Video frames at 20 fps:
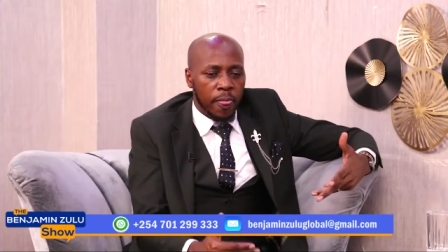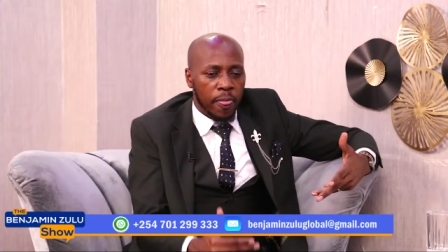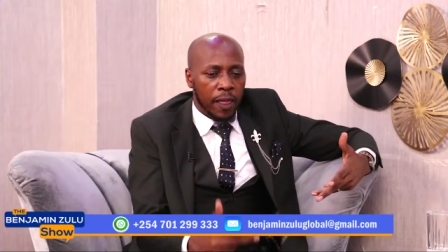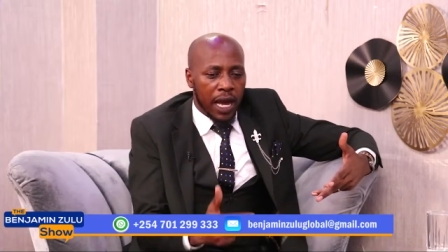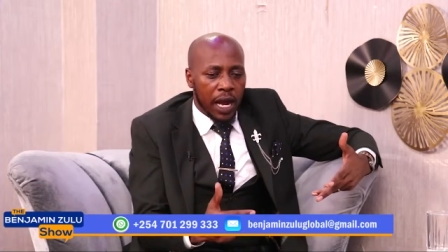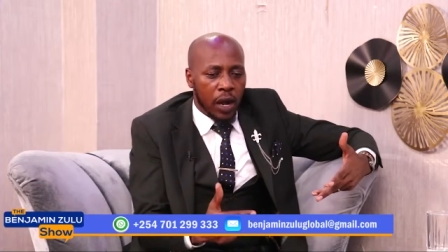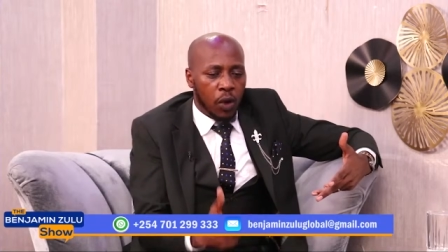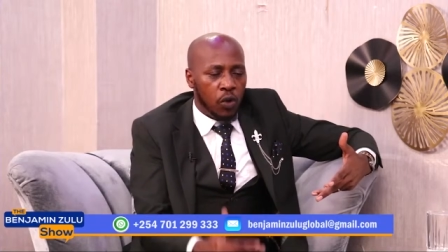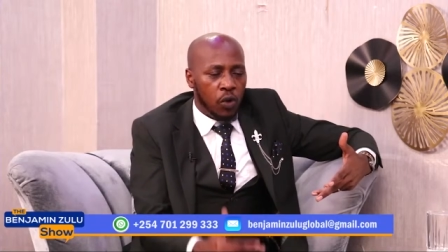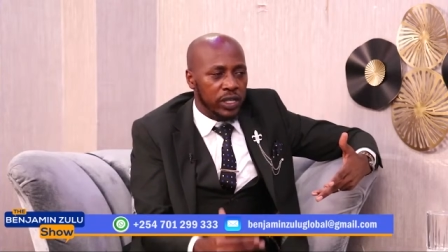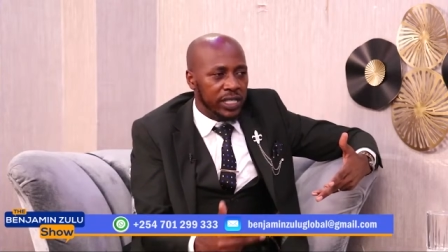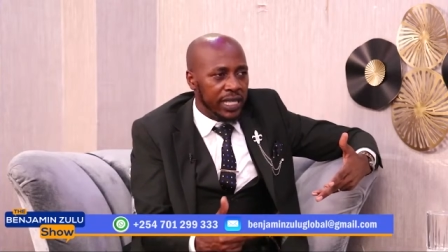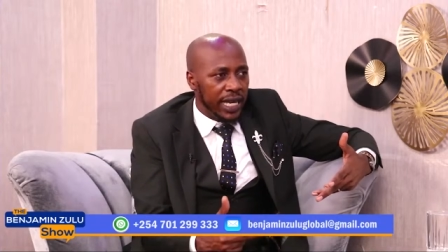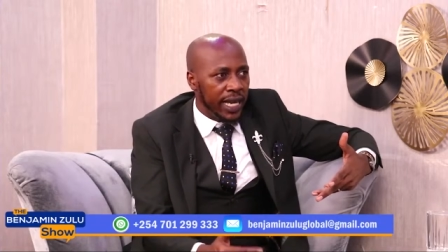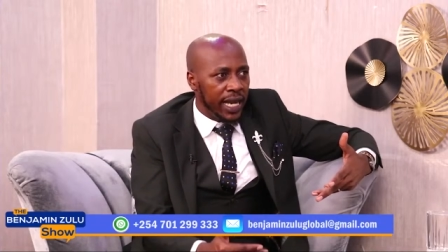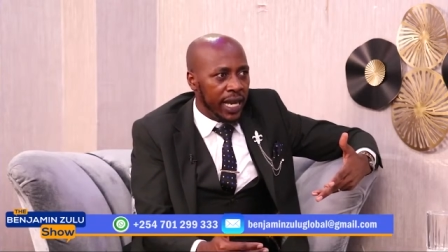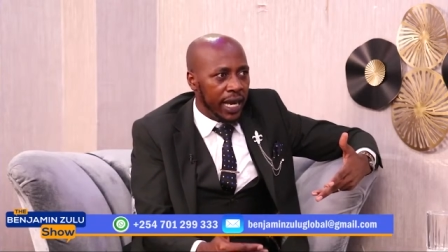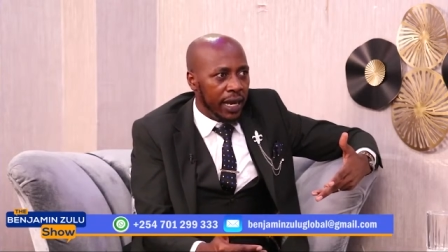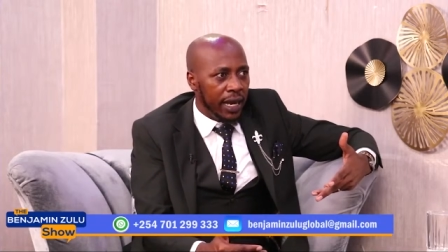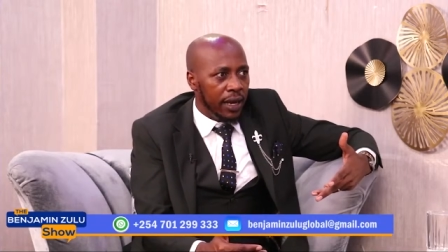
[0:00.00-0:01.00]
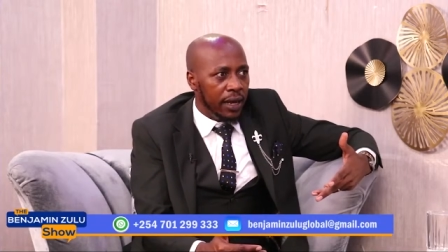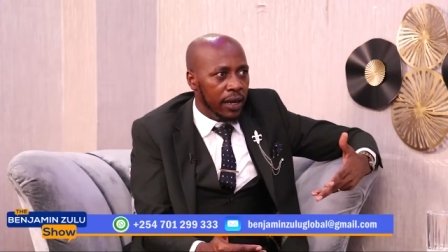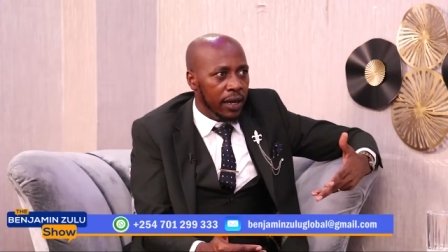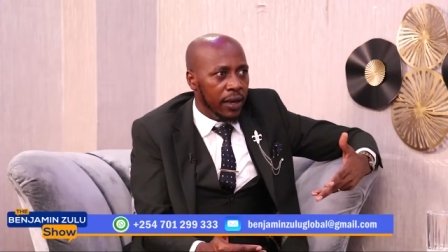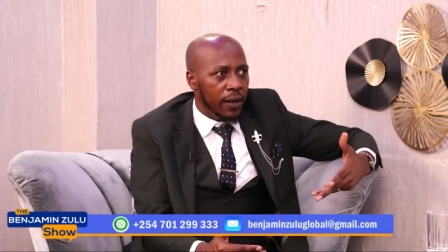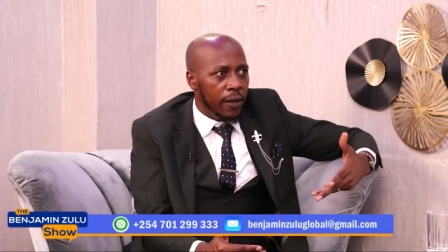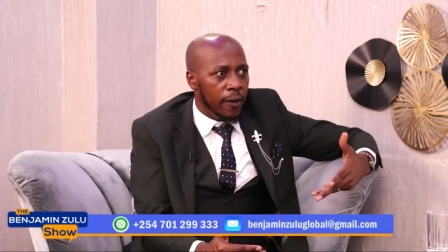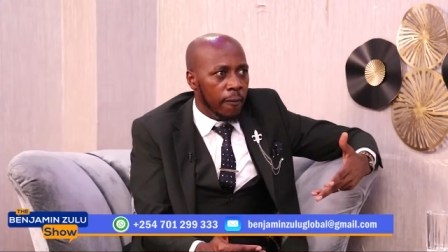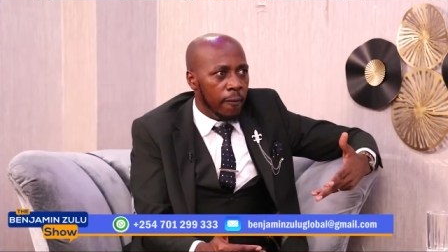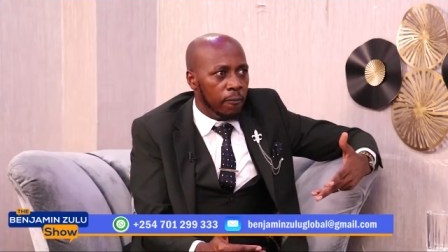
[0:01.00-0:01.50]
a quarter acre
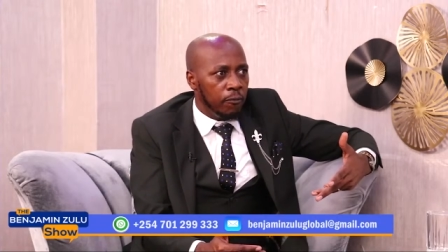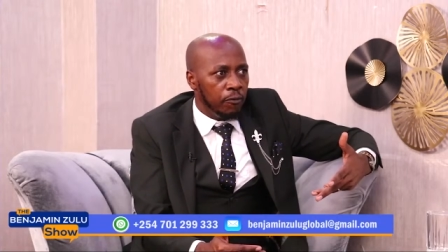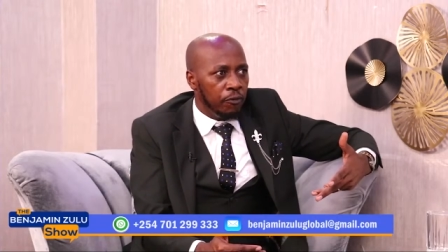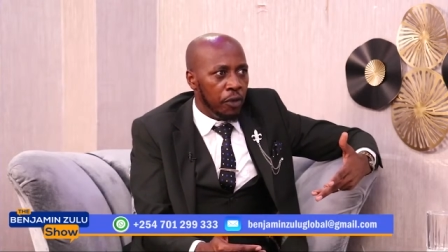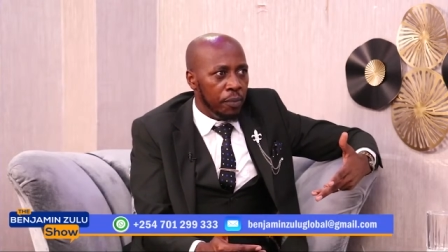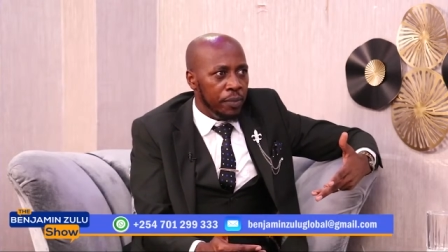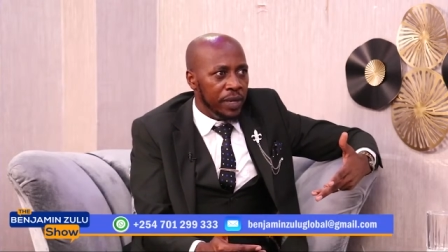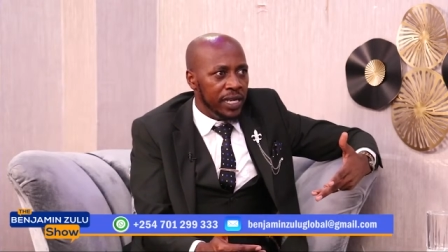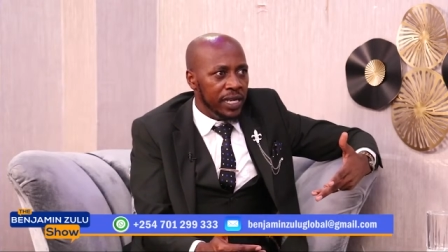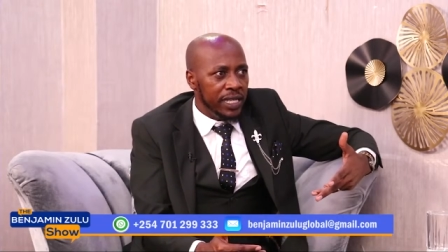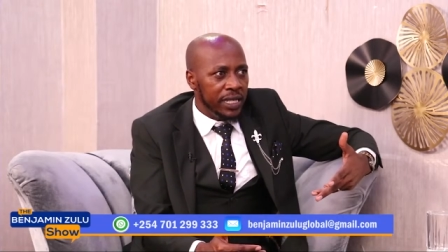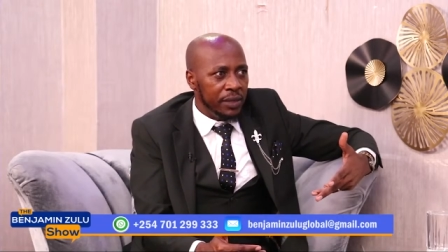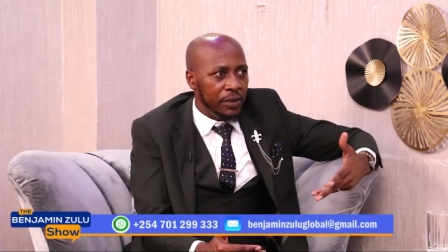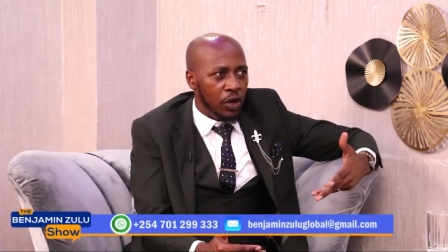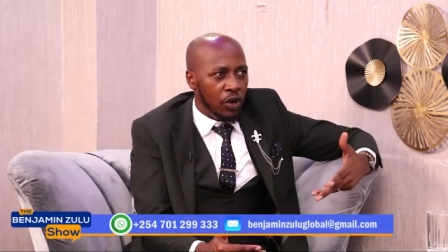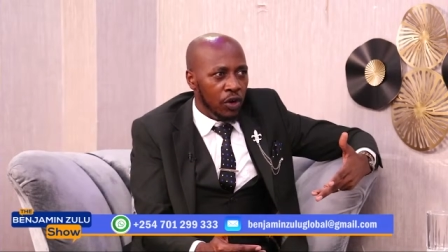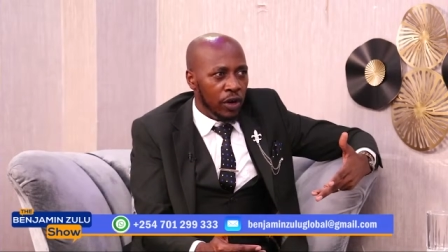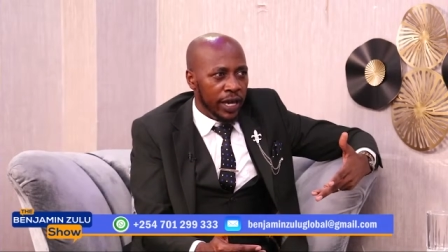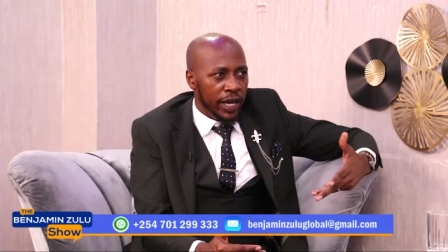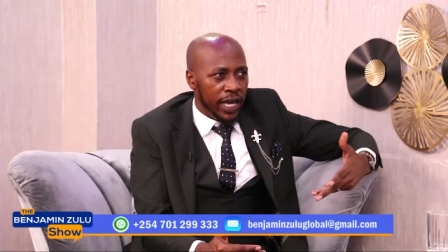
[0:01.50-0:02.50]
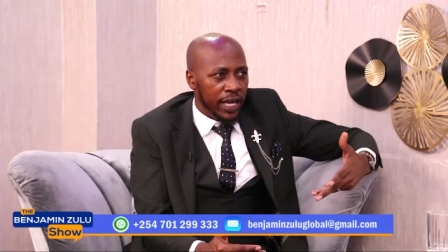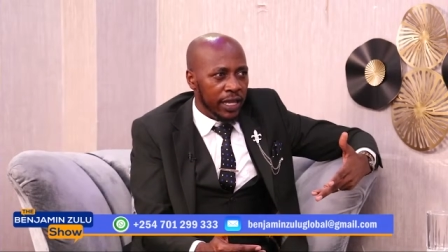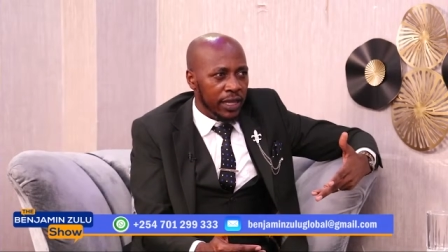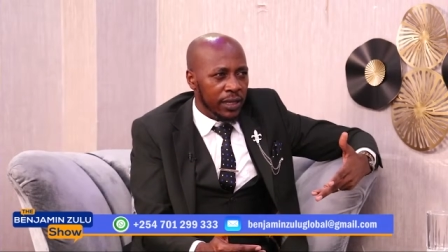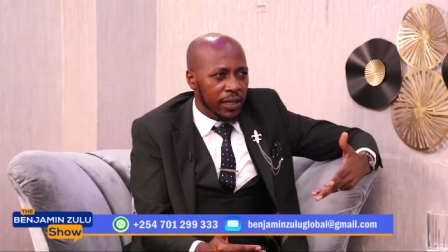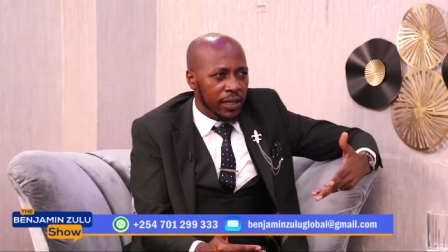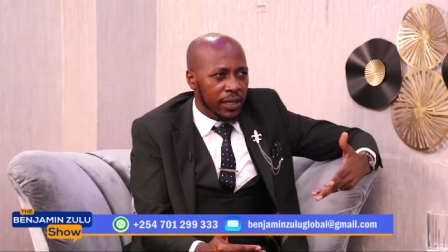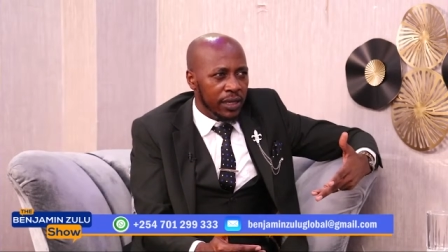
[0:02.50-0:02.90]
for building or eighth,